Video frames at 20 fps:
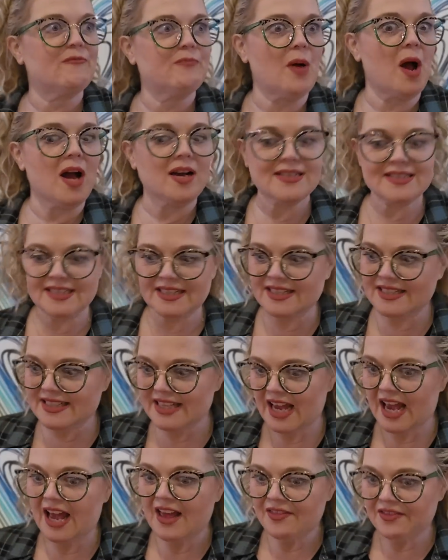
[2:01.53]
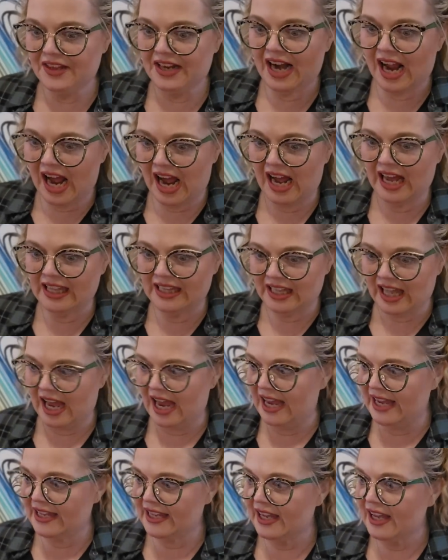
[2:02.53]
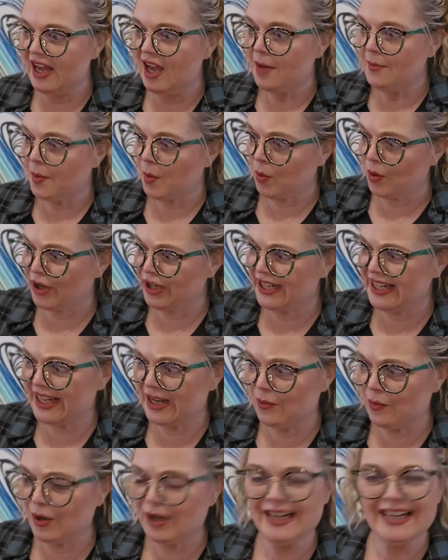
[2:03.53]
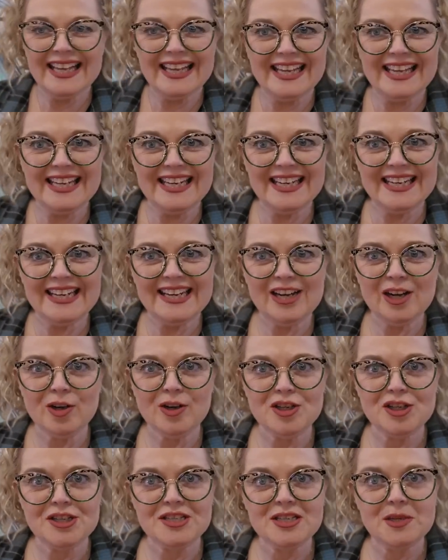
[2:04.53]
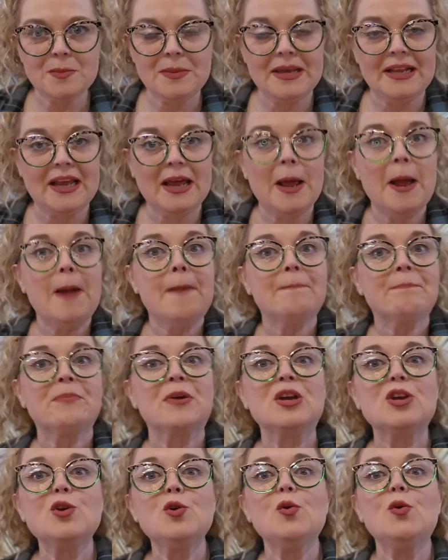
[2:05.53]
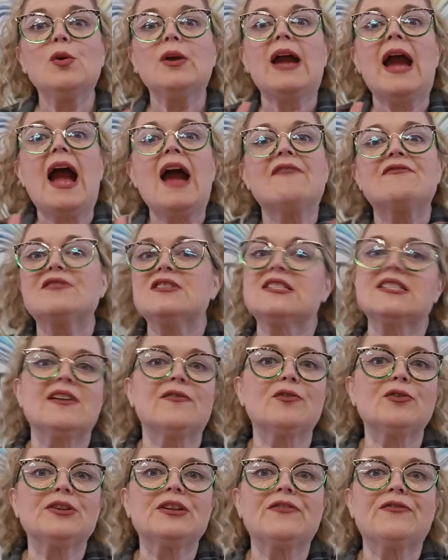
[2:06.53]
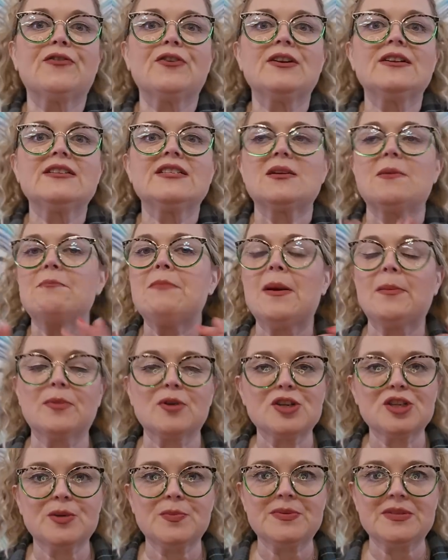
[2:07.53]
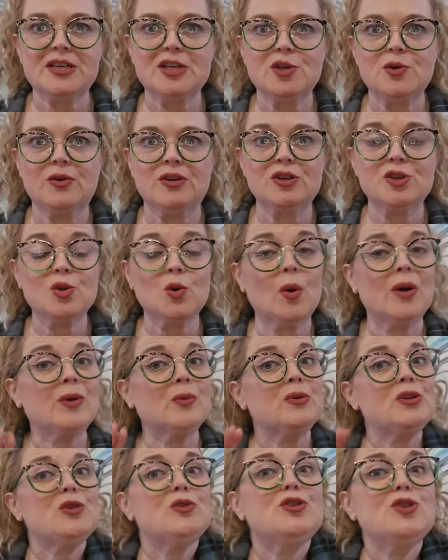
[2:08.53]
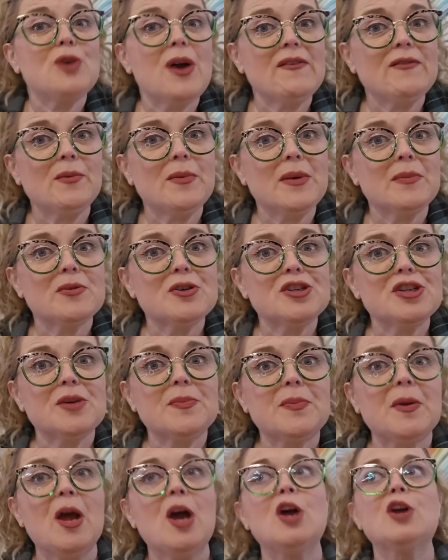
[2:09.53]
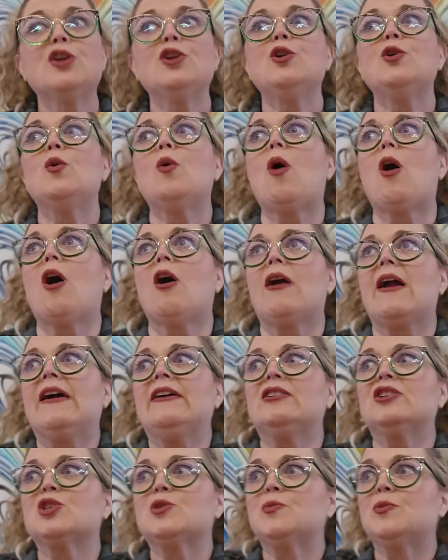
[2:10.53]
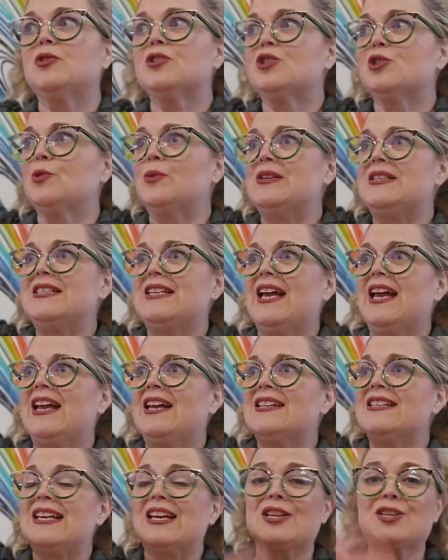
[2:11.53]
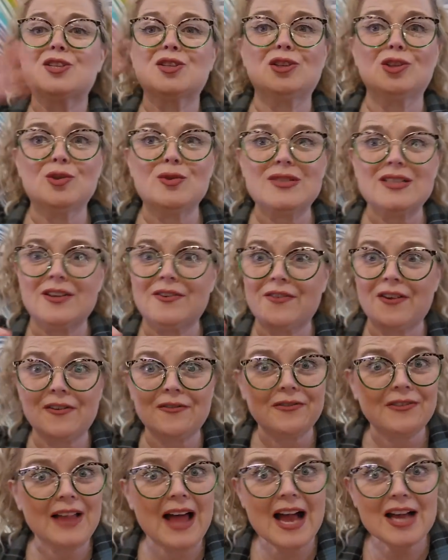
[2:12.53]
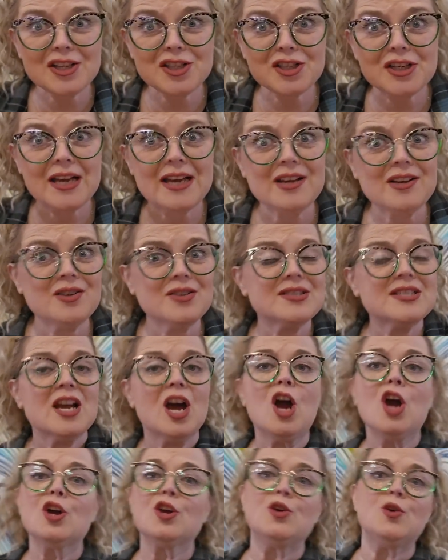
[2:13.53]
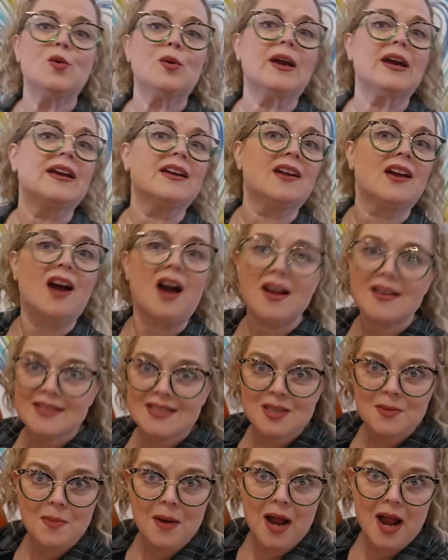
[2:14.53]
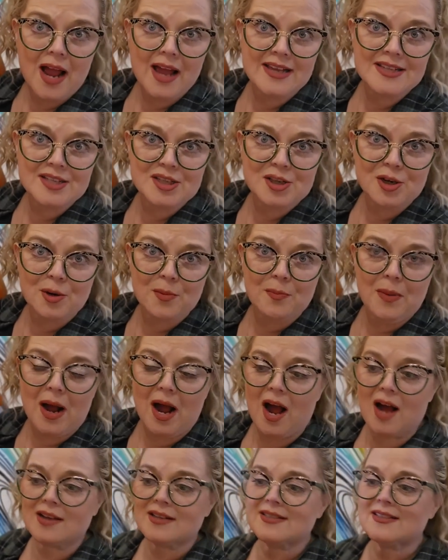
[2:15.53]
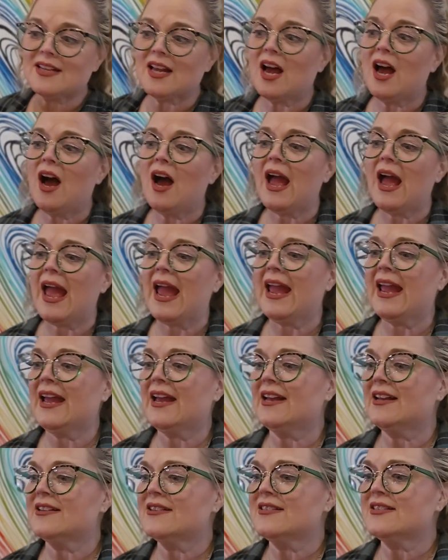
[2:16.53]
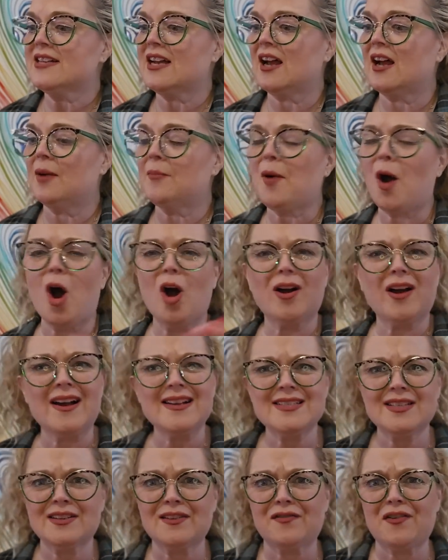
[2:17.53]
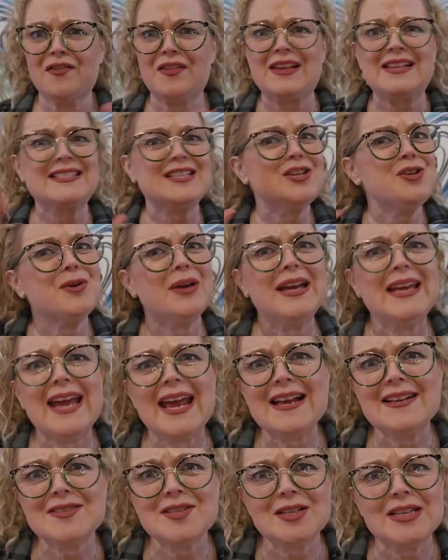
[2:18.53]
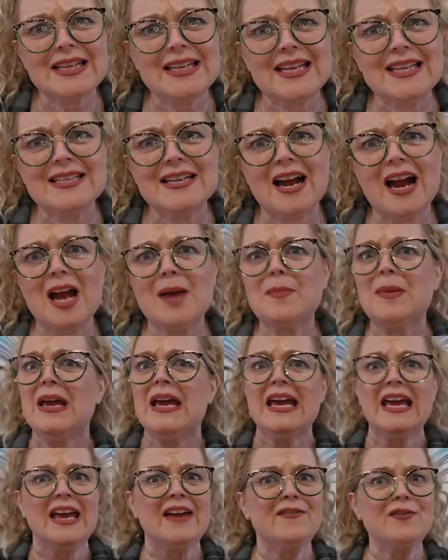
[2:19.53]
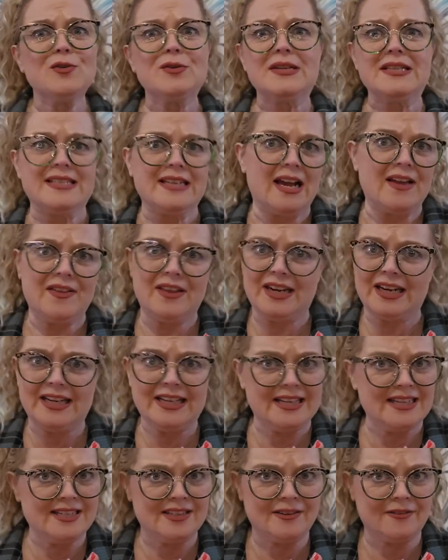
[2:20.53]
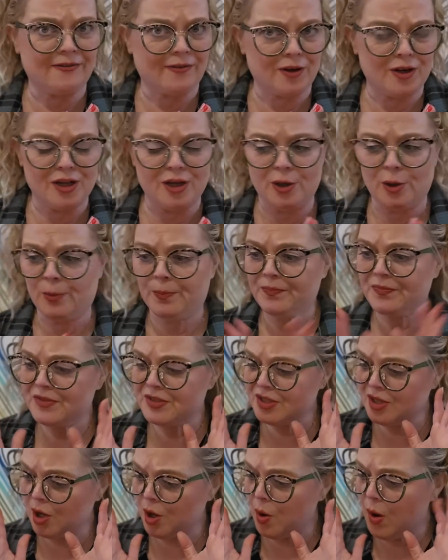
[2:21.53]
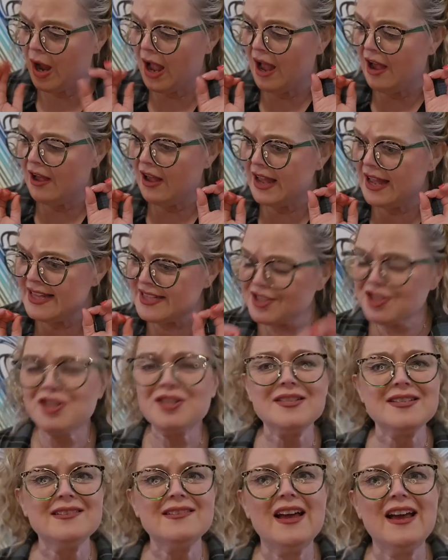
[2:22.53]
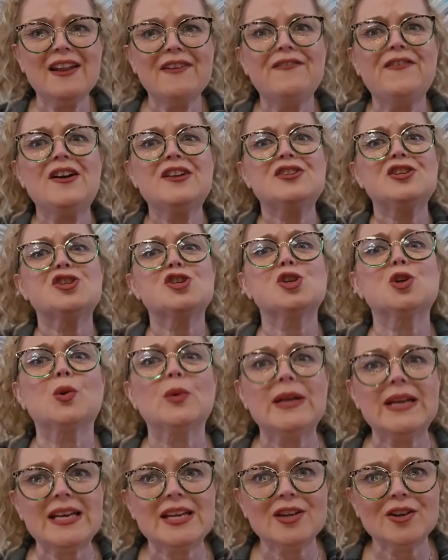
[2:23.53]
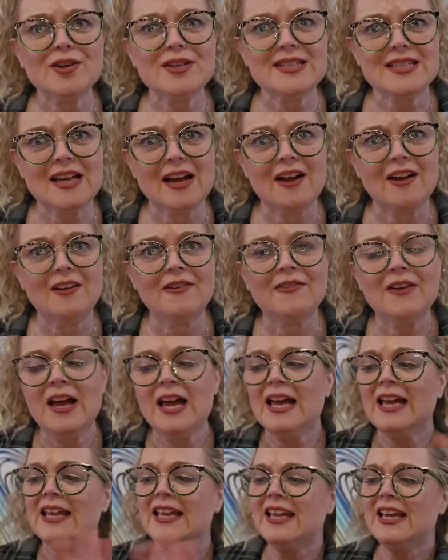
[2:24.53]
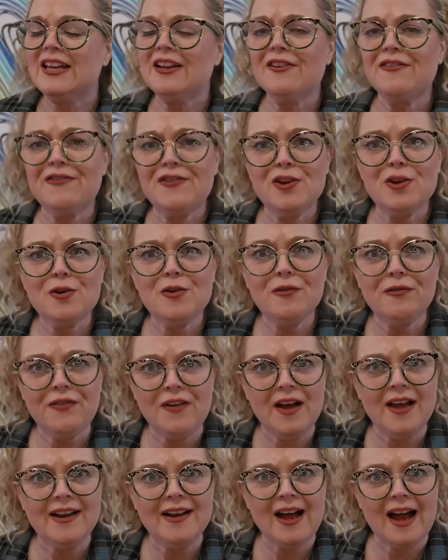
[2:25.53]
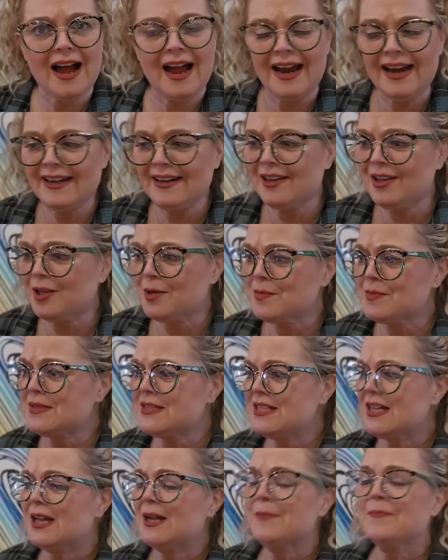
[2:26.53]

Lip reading: of boxes that I like. But we're gonna get in here in just a minute. But you have several different memberships that you can join. When you do have a membership, you are eligible to attend exclusive flash sales. You can customize your box and all kinds of different things. And you can cancel anytime if you decide that it isn't for you. So it's just a lot of fun to treat yourself, get a few fun items,